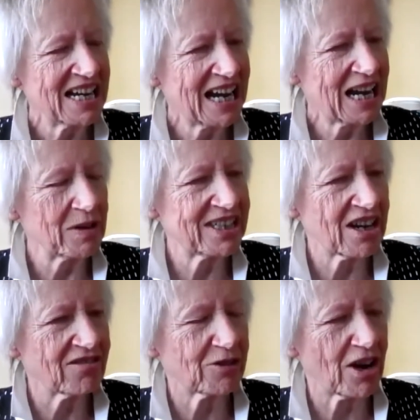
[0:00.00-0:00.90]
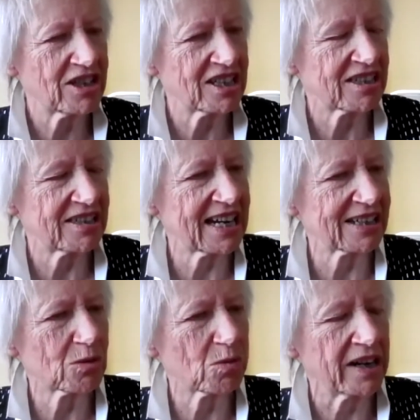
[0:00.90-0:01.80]
and we don't devote it to the
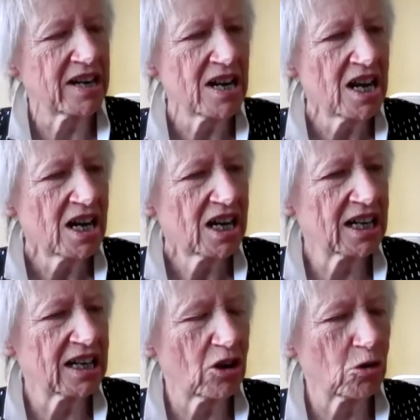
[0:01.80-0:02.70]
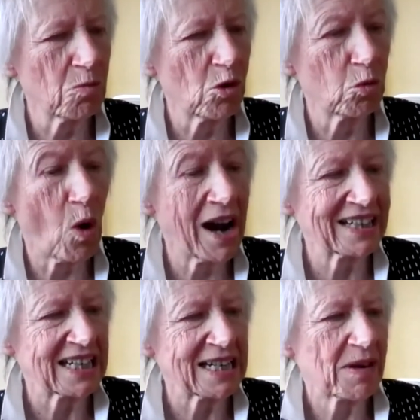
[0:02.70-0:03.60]
next one, or more widely.